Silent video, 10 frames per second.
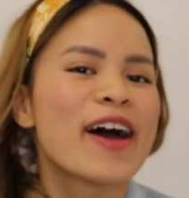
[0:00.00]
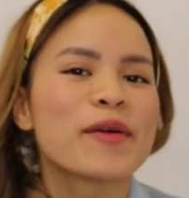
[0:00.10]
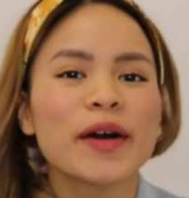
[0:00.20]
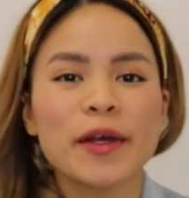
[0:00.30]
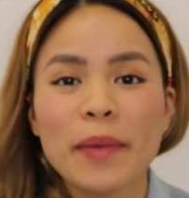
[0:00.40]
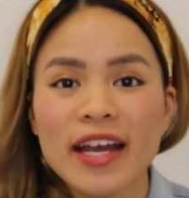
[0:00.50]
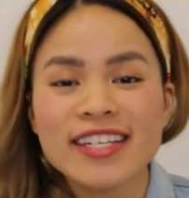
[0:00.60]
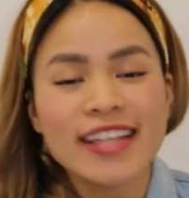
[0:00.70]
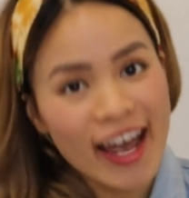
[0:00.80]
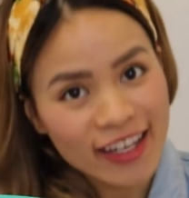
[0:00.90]
Welcome back
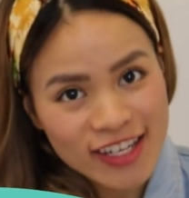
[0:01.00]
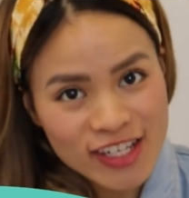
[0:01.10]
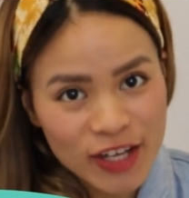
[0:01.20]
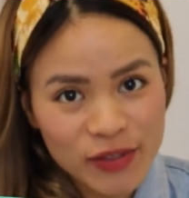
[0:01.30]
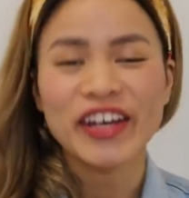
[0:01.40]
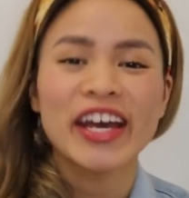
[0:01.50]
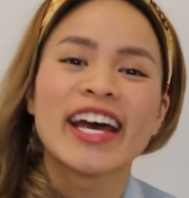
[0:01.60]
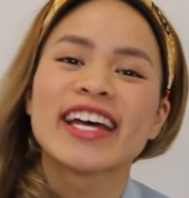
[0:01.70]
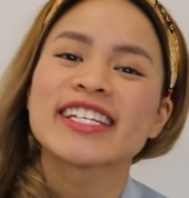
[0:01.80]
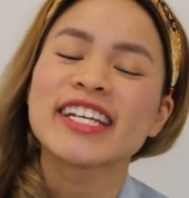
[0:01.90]
to the Acne channel.
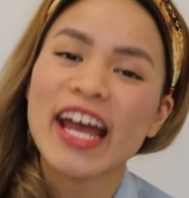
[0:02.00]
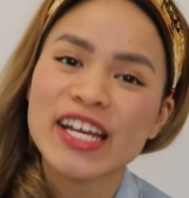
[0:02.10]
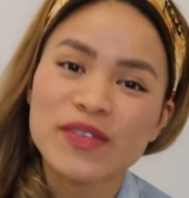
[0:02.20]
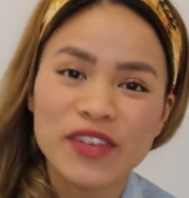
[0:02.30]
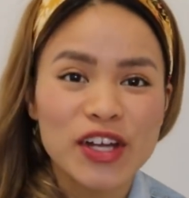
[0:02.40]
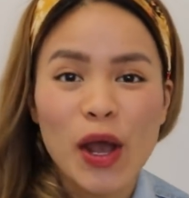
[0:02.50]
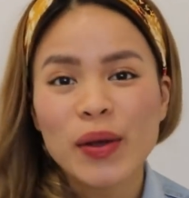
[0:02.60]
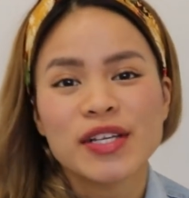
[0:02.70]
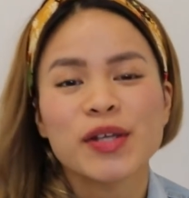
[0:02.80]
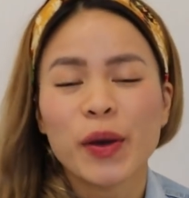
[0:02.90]
Today's video
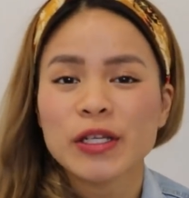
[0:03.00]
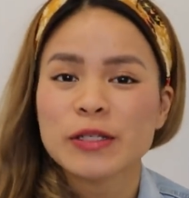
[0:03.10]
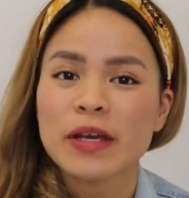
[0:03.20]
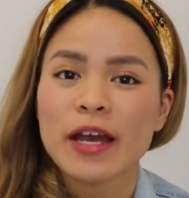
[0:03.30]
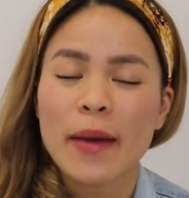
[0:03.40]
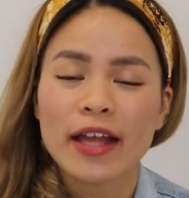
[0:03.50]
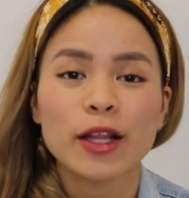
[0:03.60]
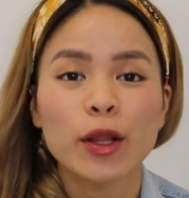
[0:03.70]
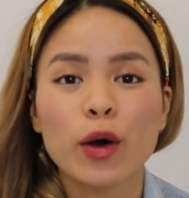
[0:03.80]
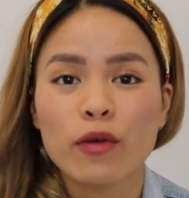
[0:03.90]
is going to be about the
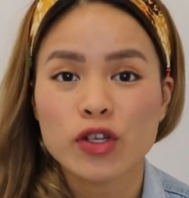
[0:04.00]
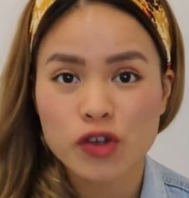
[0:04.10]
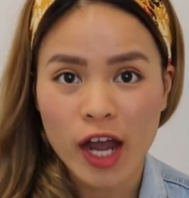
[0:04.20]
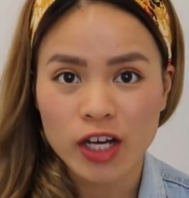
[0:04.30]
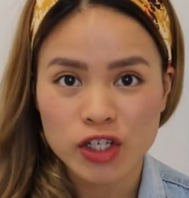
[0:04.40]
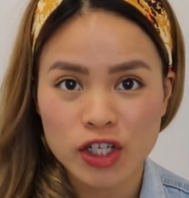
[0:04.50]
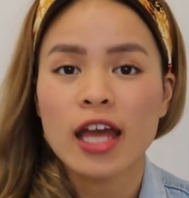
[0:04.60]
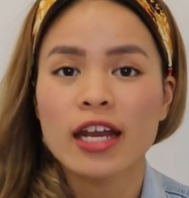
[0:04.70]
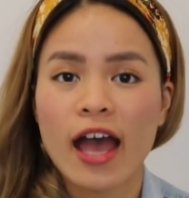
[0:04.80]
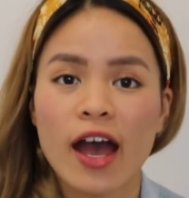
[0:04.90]
law of attraction
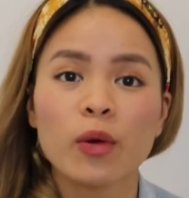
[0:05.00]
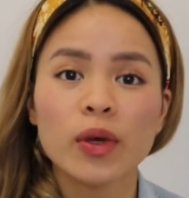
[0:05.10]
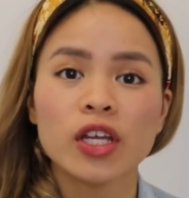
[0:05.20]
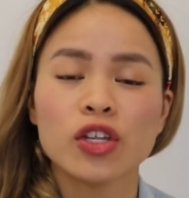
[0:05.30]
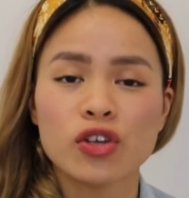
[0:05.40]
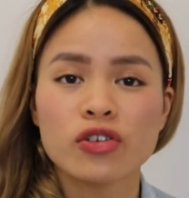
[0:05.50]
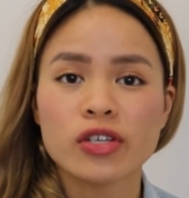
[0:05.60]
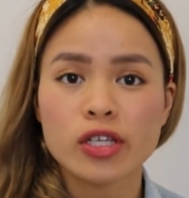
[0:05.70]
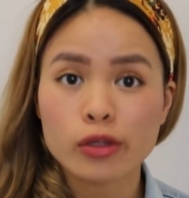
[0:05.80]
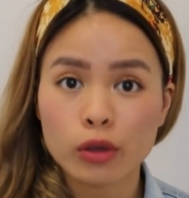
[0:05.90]
and how we can use
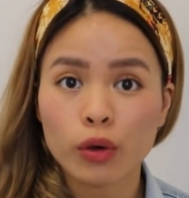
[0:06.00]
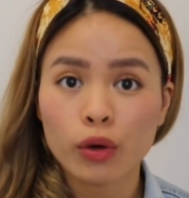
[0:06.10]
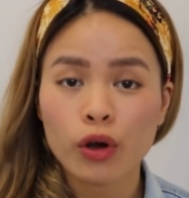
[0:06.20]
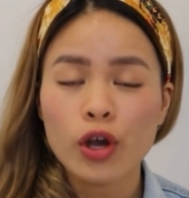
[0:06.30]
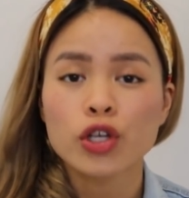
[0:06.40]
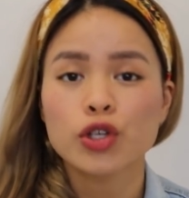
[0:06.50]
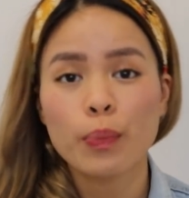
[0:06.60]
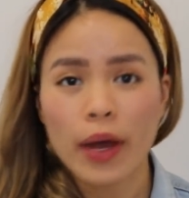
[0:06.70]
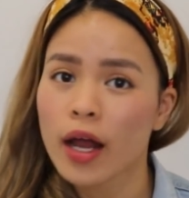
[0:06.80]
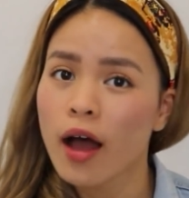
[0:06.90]
this law to
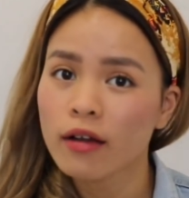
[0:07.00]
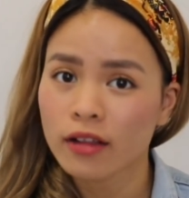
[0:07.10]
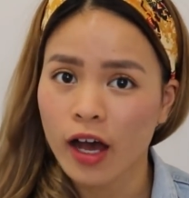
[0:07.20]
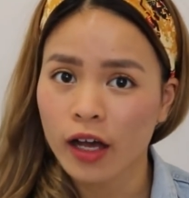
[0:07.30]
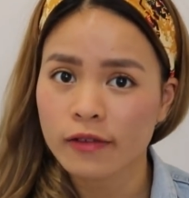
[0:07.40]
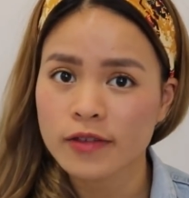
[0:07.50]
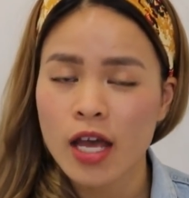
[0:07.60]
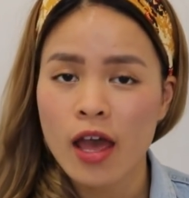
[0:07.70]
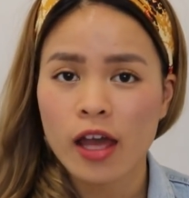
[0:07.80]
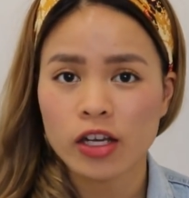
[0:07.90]
better our lives
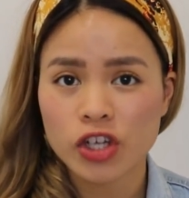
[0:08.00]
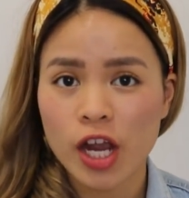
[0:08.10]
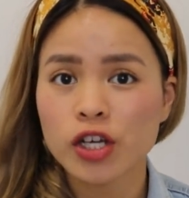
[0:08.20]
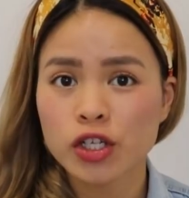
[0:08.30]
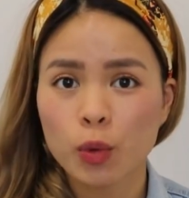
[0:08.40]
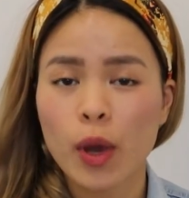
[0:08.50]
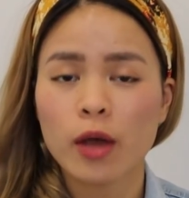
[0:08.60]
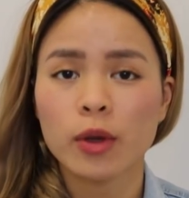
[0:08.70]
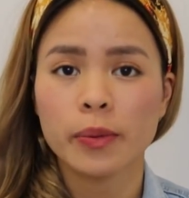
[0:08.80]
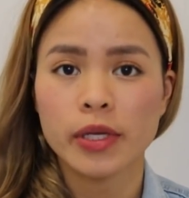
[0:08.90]
and change the way
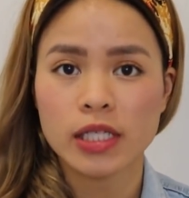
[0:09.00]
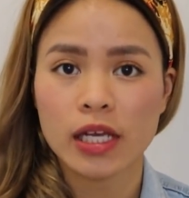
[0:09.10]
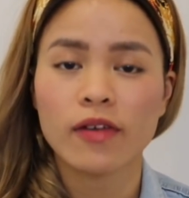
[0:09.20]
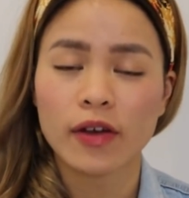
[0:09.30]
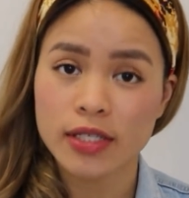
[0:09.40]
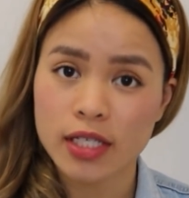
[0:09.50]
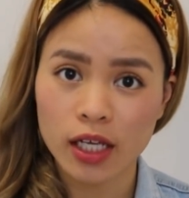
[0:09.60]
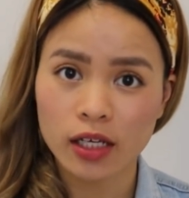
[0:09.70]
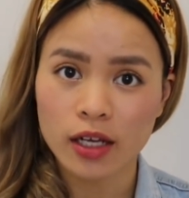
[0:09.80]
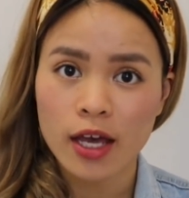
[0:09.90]
we perceive our
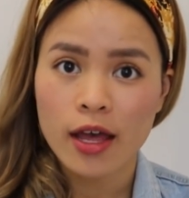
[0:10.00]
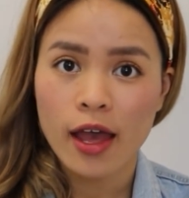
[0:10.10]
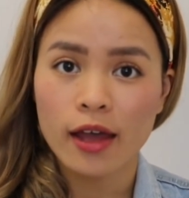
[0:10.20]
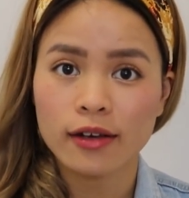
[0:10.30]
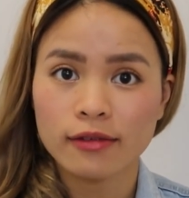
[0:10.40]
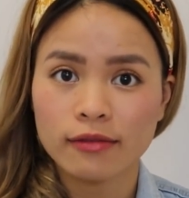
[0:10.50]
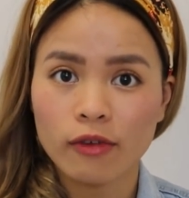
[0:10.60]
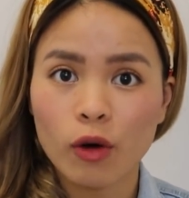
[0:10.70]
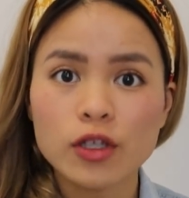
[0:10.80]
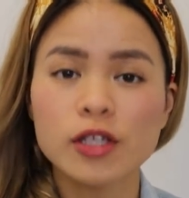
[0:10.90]
skin and
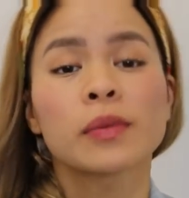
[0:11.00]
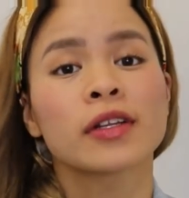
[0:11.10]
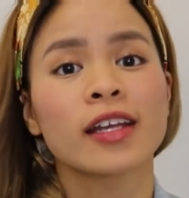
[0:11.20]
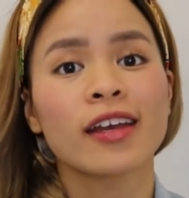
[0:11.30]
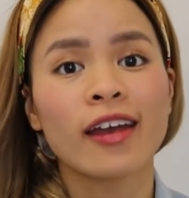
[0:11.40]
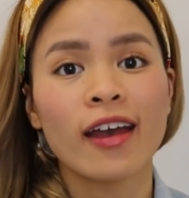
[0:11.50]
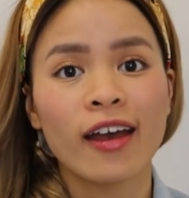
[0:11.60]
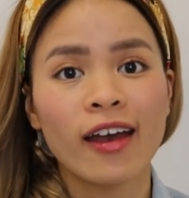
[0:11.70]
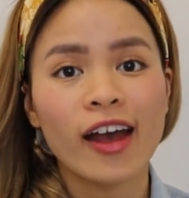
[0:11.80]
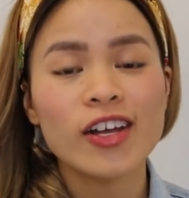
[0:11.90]
ultimately
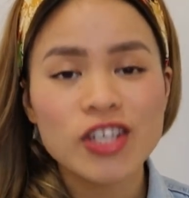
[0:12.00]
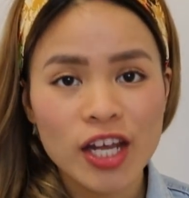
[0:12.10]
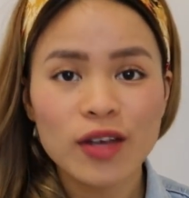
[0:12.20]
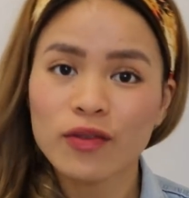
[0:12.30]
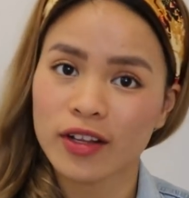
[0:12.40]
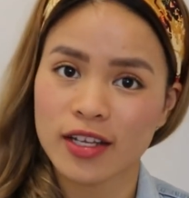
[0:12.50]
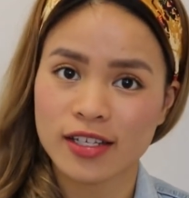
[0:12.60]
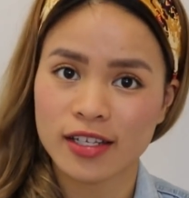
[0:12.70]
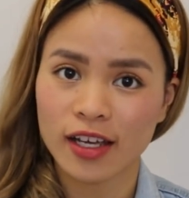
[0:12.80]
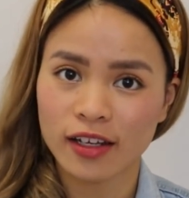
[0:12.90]
achieve clear
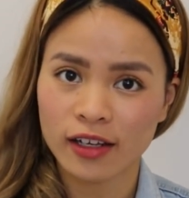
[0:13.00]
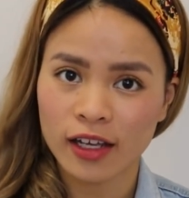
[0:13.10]
skin.